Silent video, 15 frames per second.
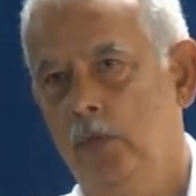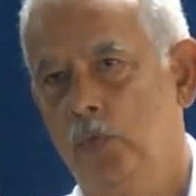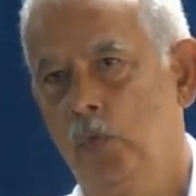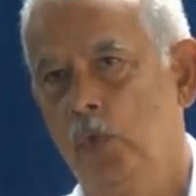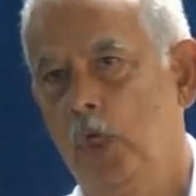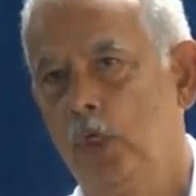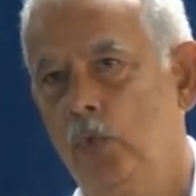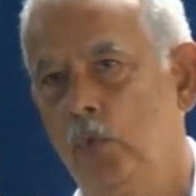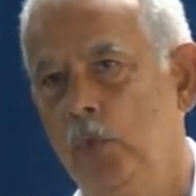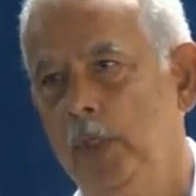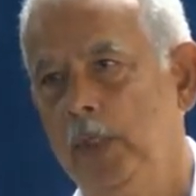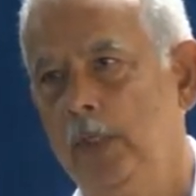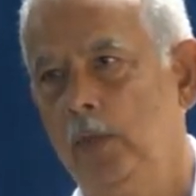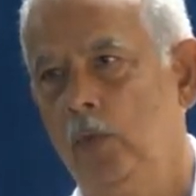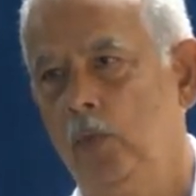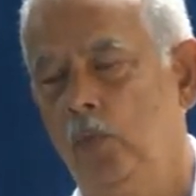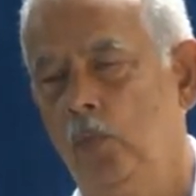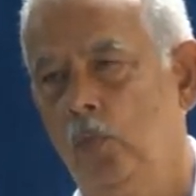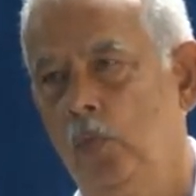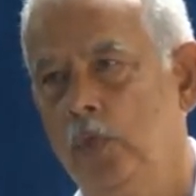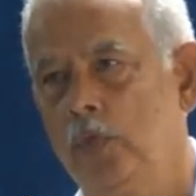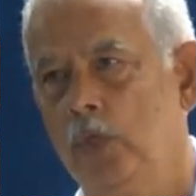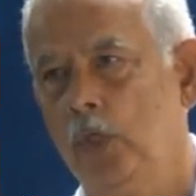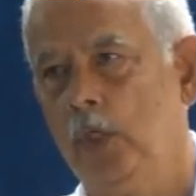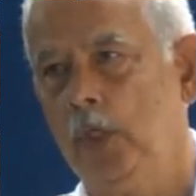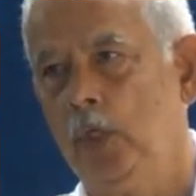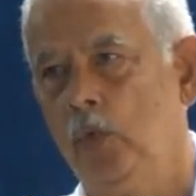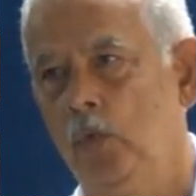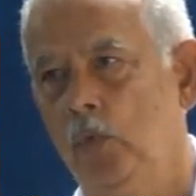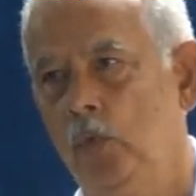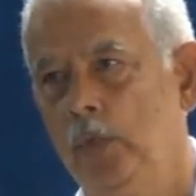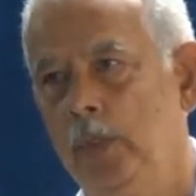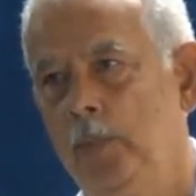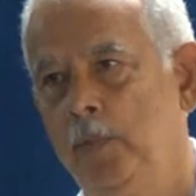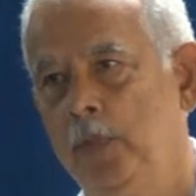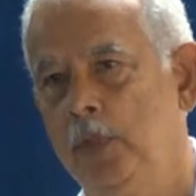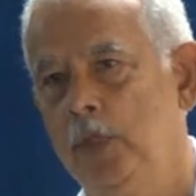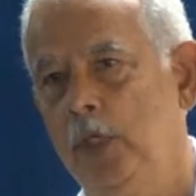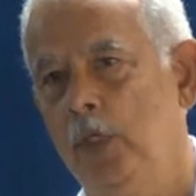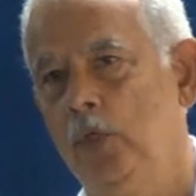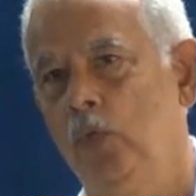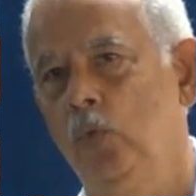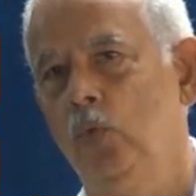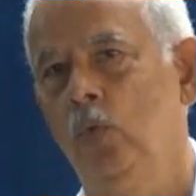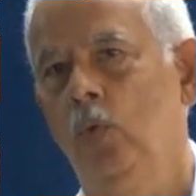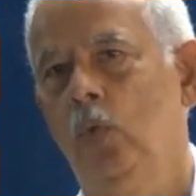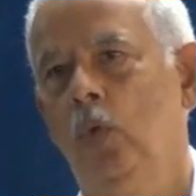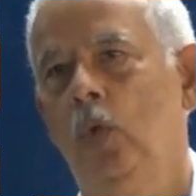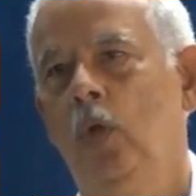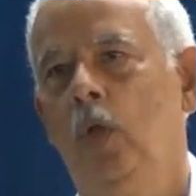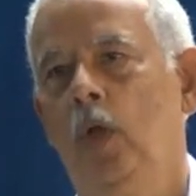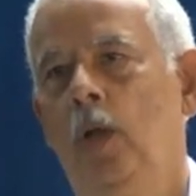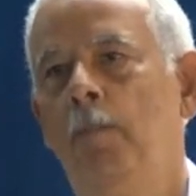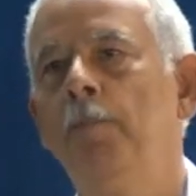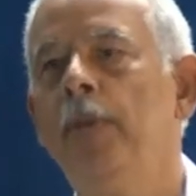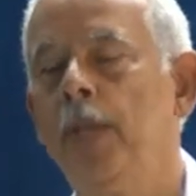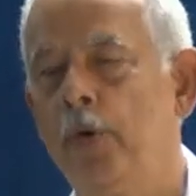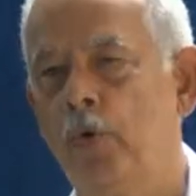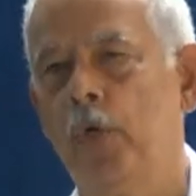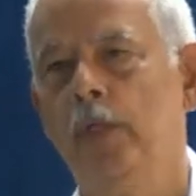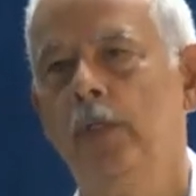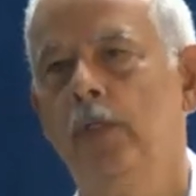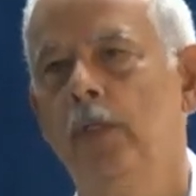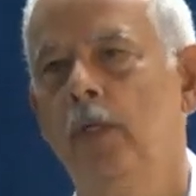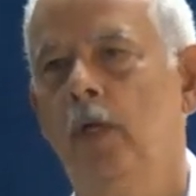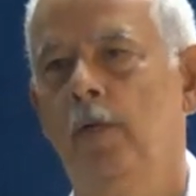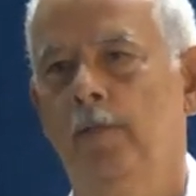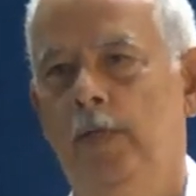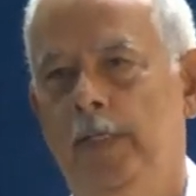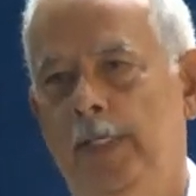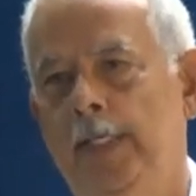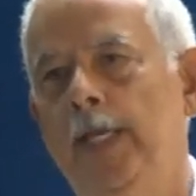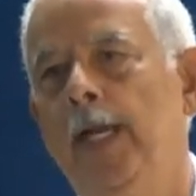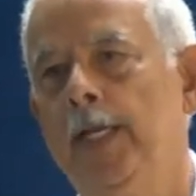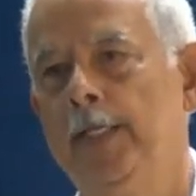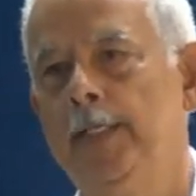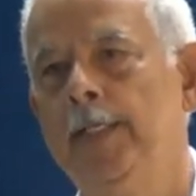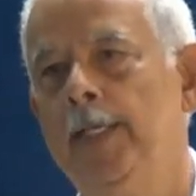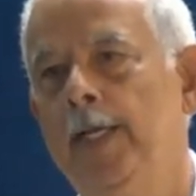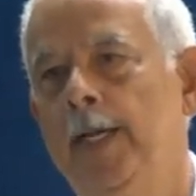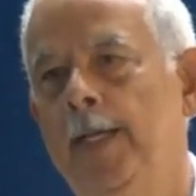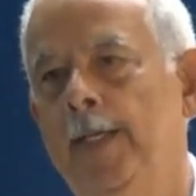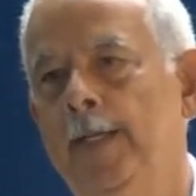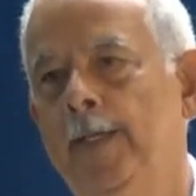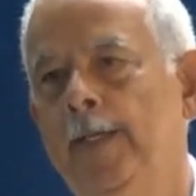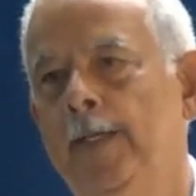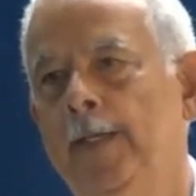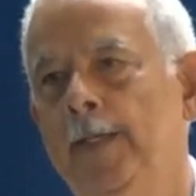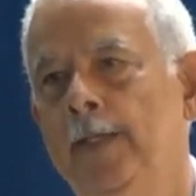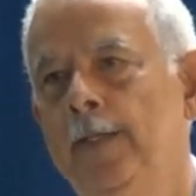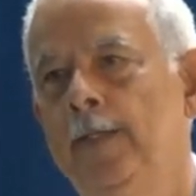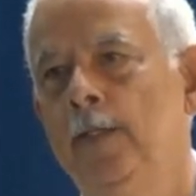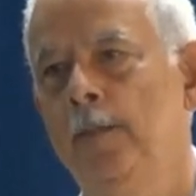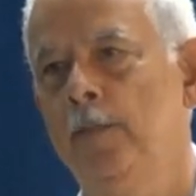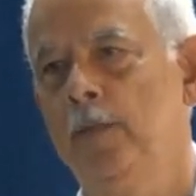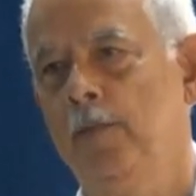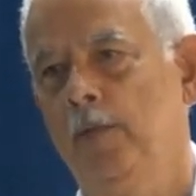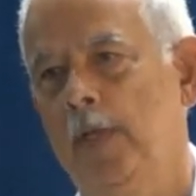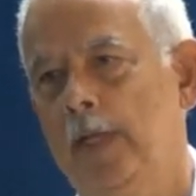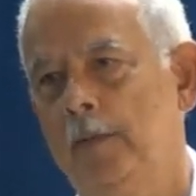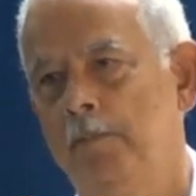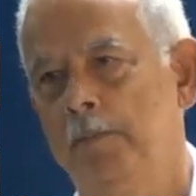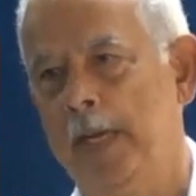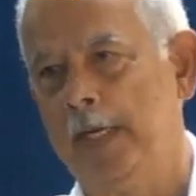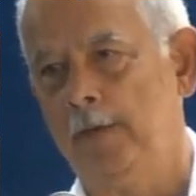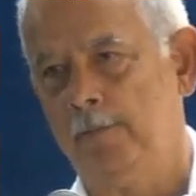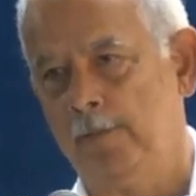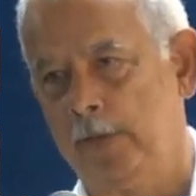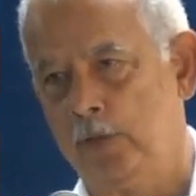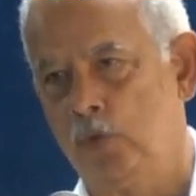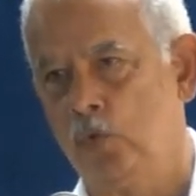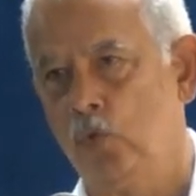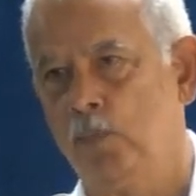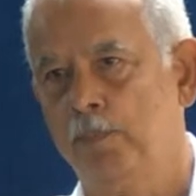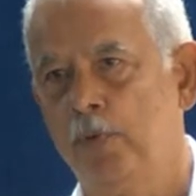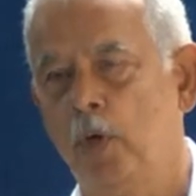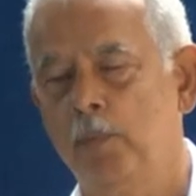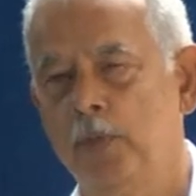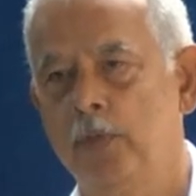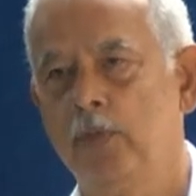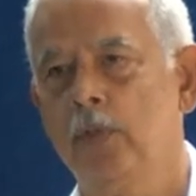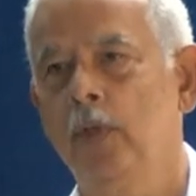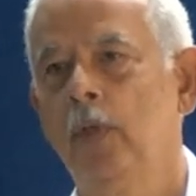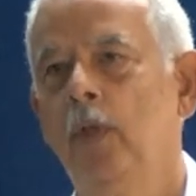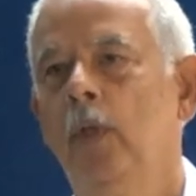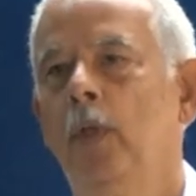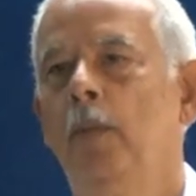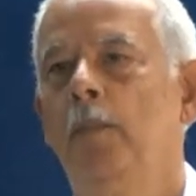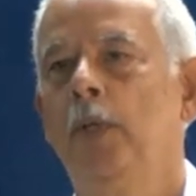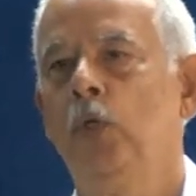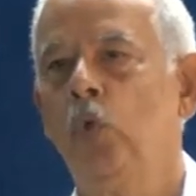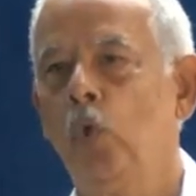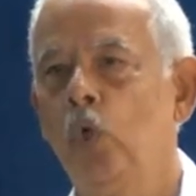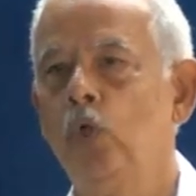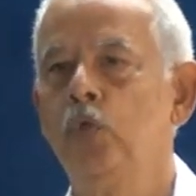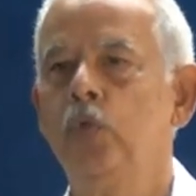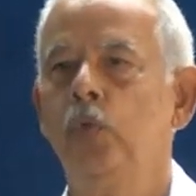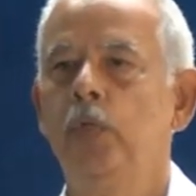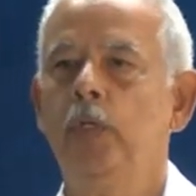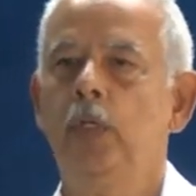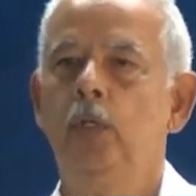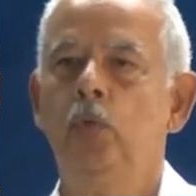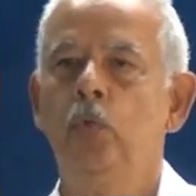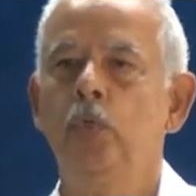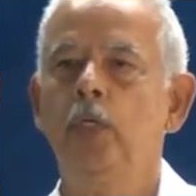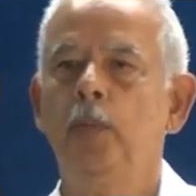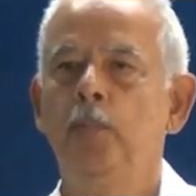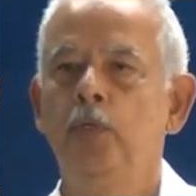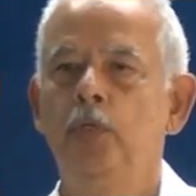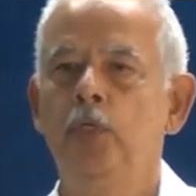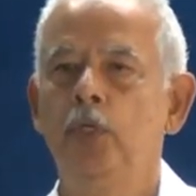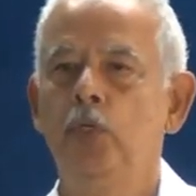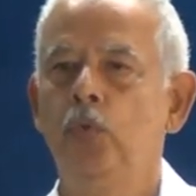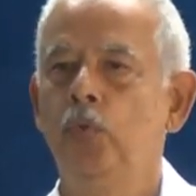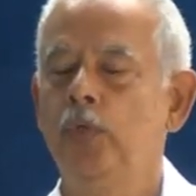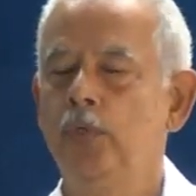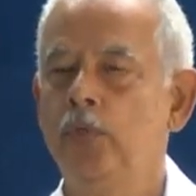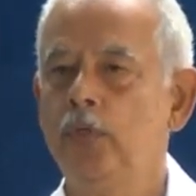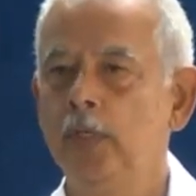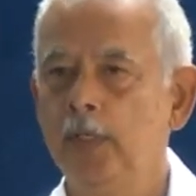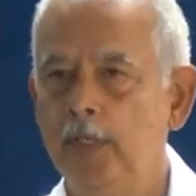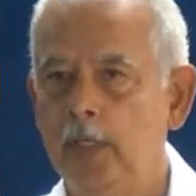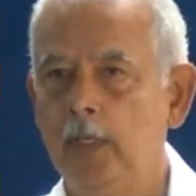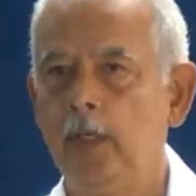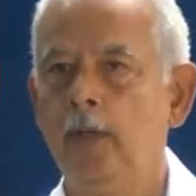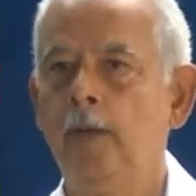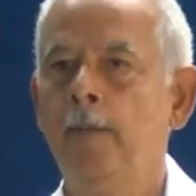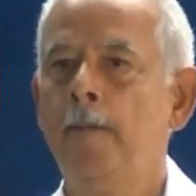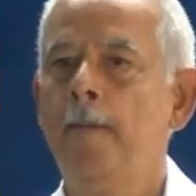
So not only was the OWTU a parent of the EITI in terms of that manifesto promise, but also the OWTU is today